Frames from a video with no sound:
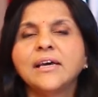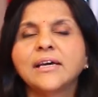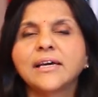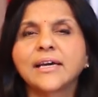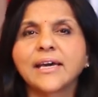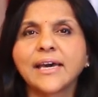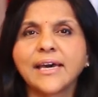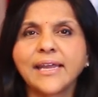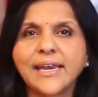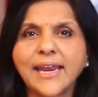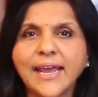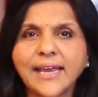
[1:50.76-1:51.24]

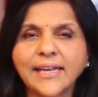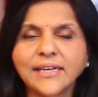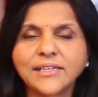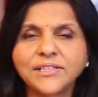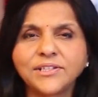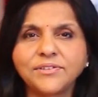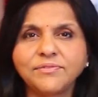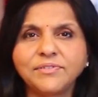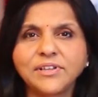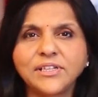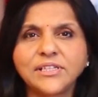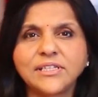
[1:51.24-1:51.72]

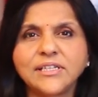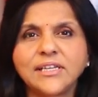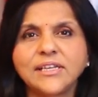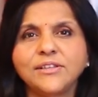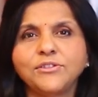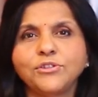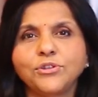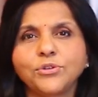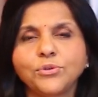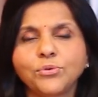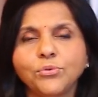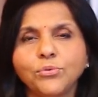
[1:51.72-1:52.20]
connectivity
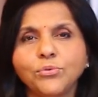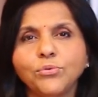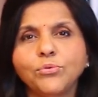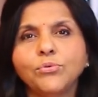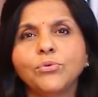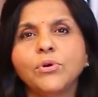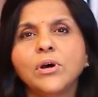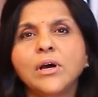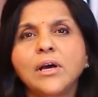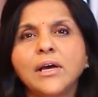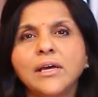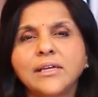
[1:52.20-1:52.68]
through
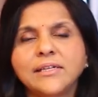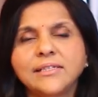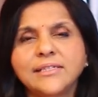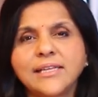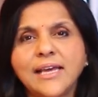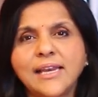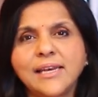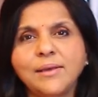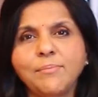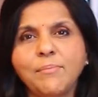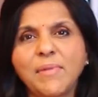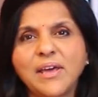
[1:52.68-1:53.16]

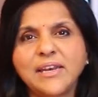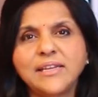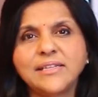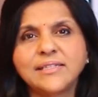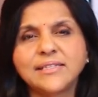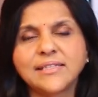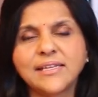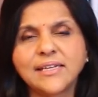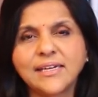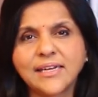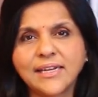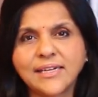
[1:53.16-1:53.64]

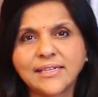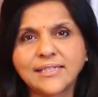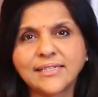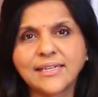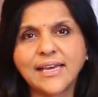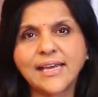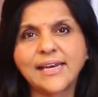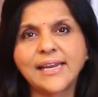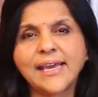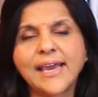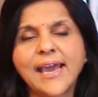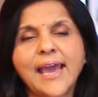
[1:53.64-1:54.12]
telemedicine and
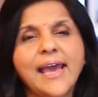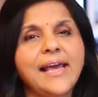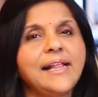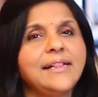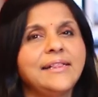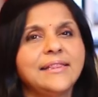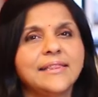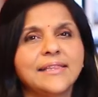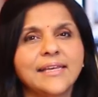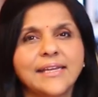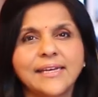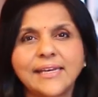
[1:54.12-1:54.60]

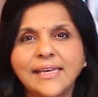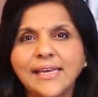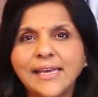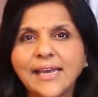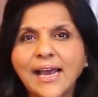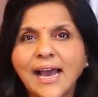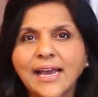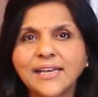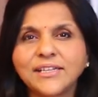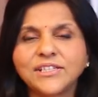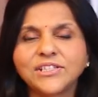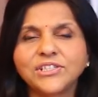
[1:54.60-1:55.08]
telehealth and
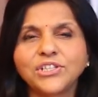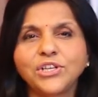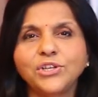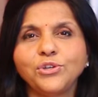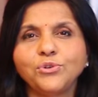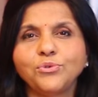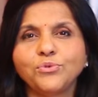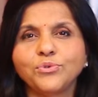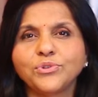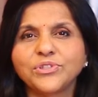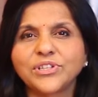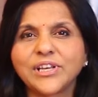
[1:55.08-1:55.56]

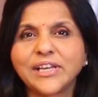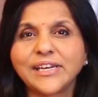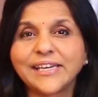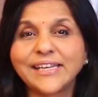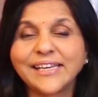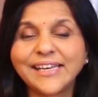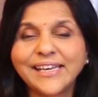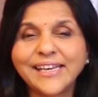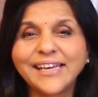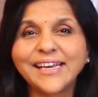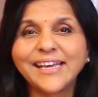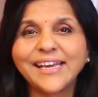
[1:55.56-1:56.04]
eICUs and
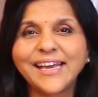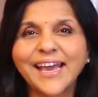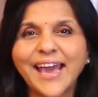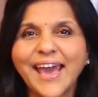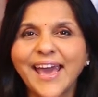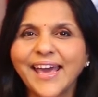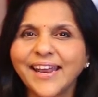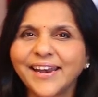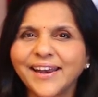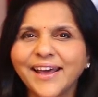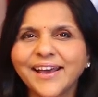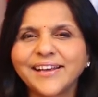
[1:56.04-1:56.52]

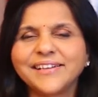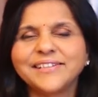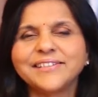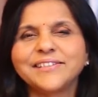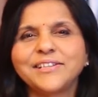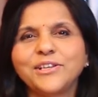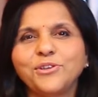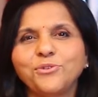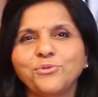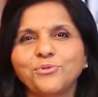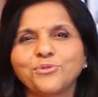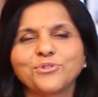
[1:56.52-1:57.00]

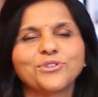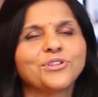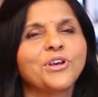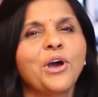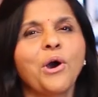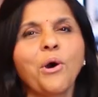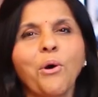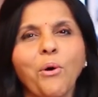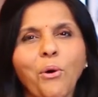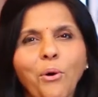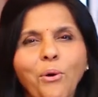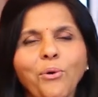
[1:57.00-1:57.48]

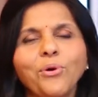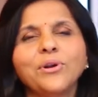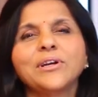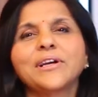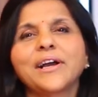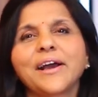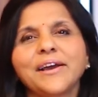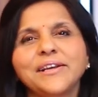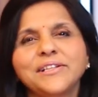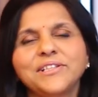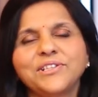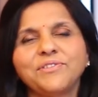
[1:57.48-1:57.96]
eNICUs, all
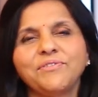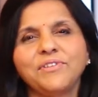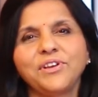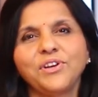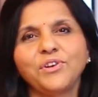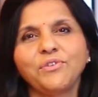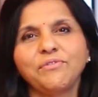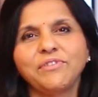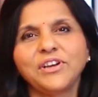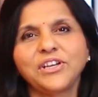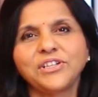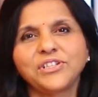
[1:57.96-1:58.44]
kinds of
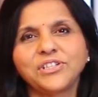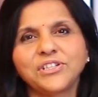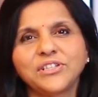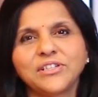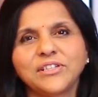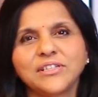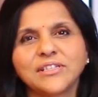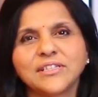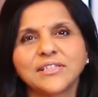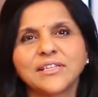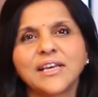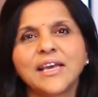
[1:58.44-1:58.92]

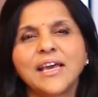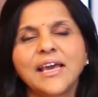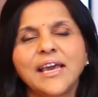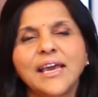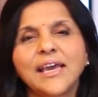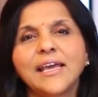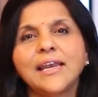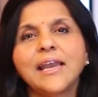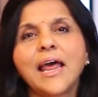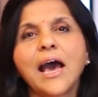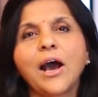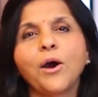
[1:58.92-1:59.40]
innovations
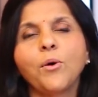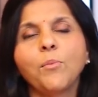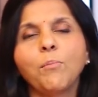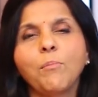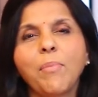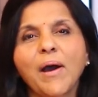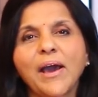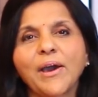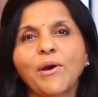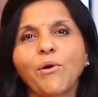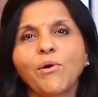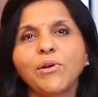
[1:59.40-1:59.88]
in how
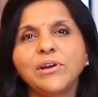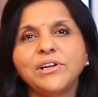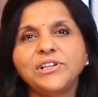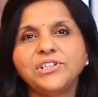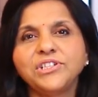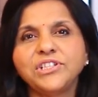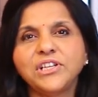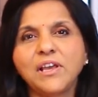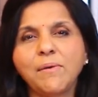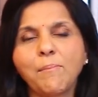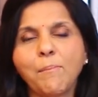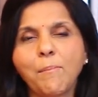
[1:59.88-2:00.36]

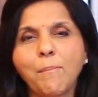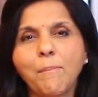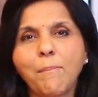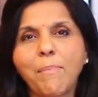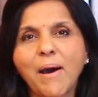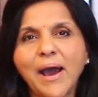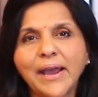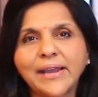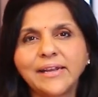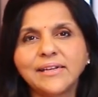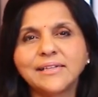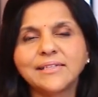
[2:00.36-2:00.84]
biology,
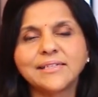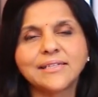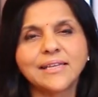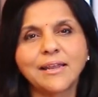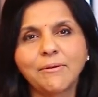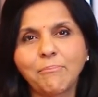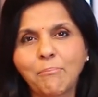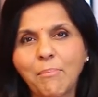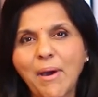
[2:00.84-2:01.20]
bytes and